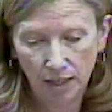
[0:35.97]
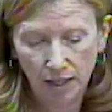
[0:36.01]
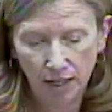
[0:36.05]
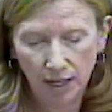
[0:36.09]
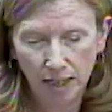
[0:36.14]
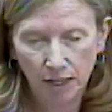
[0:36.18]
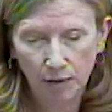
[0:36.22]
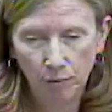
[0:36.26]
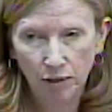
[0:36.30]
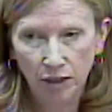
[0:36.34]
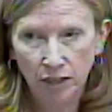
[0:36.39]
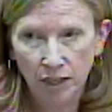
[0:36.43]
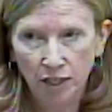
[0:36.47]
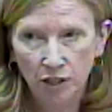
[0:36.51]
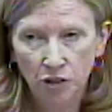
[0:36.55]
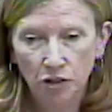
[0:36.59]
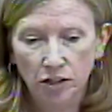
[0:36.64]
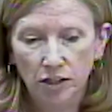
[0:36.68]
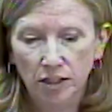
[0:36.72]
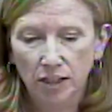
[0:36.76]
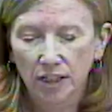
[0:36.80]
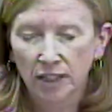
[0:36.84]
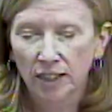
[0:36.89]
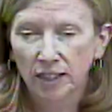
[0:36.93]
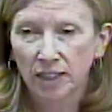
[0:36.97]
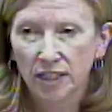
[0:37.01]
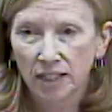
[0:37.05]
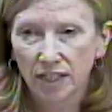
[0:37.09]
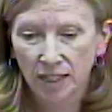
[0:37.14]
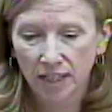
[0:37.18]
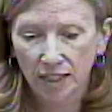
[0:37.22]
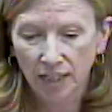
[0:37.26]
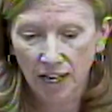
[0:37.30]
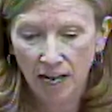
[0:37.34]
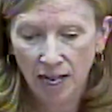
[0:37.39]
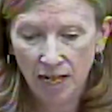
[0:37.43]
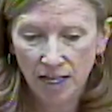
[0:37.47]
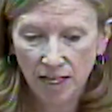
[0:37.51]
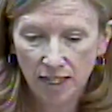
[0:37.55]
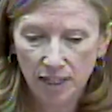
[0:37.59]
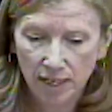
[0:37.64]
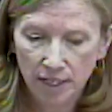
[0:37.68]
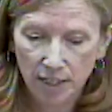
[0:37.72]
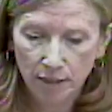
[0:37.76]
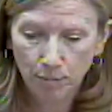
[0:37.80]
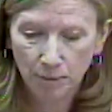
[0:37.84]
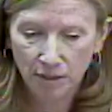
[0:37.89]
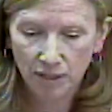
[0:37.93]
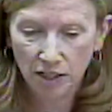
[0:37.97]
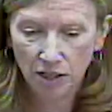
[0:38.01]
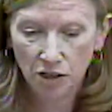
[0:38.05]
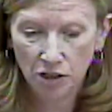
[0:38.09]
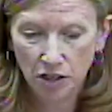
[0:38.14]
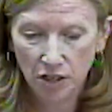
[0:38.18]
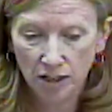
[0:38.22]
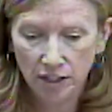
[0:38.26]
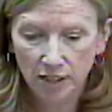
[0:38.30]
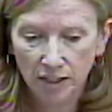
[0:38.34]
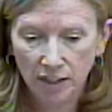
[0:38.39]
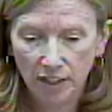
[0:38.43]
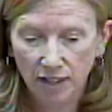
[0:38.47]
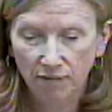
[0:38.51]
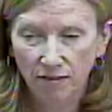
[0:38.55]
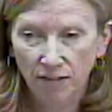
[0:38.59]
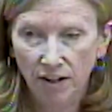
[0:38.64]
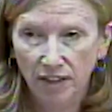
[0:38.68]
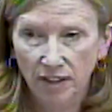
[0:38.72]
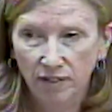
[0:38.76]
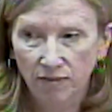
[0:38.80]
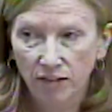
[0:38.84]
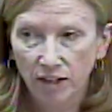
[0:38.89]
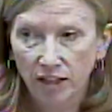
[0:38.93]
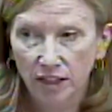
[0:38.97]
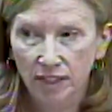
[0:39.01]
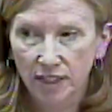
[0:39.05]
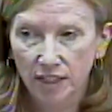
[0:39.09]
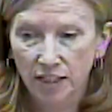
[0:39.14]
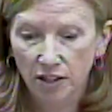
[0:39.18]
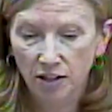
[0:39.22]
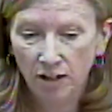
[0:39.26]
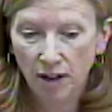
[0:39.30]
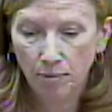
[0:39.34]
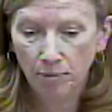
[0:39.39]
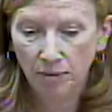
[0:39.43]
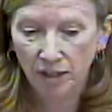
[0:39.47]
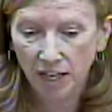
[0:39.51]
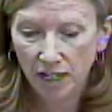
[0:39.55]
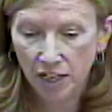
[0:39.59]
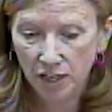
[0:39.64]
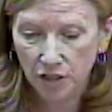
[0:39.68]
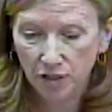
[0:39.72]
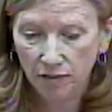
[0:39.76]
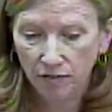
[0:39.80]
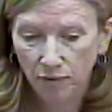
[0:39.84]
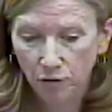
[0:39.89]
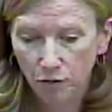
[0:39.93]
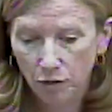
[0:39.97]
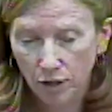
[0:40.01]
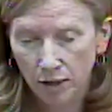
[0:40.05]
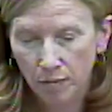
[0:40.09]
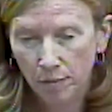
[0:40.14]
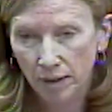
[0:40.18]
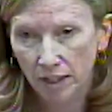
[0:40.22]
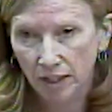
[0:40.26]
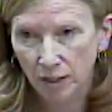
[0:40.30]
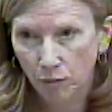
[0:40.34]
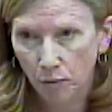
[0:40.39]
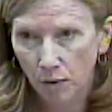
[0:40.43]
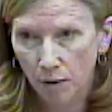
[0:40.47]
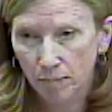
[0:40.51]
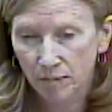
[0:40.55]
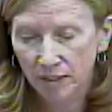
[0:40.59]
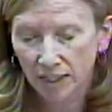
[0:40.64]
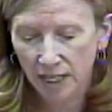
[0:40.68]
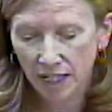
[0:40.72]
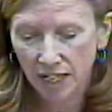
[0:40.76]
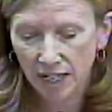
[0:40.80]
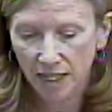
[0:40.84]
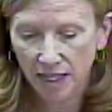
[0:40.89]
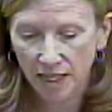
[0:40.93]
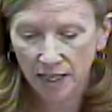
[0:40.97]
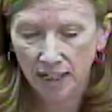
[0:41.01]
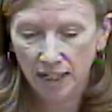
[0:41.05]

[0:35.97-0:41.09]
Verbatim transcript: Anyone interested in any of these positions can find the volunteer application form on the website,